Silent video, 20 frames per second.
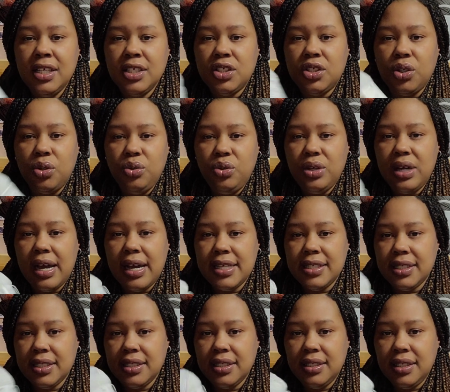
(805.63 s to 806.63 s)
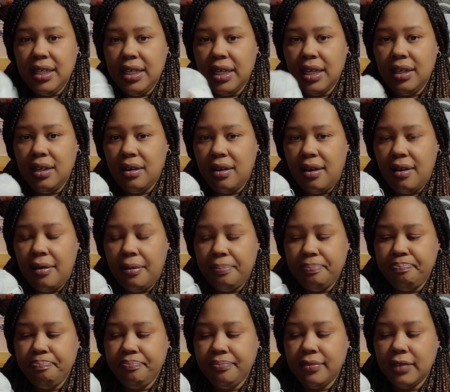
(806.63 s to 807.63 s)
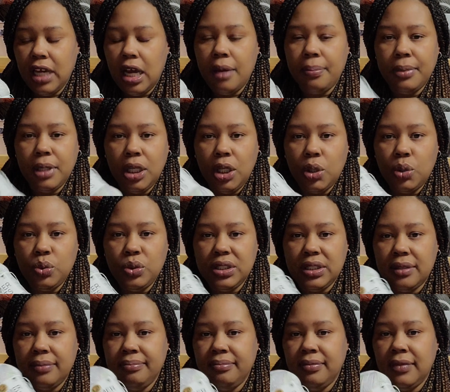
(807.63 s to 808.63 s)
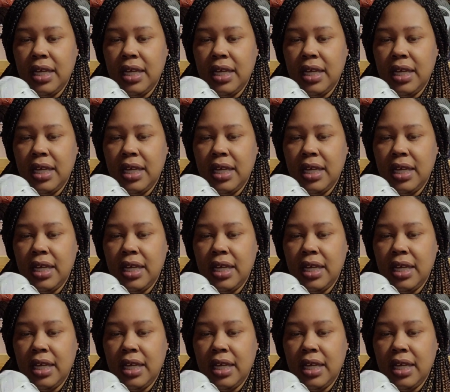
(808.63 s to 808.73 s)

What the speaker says: so you guys can see it up close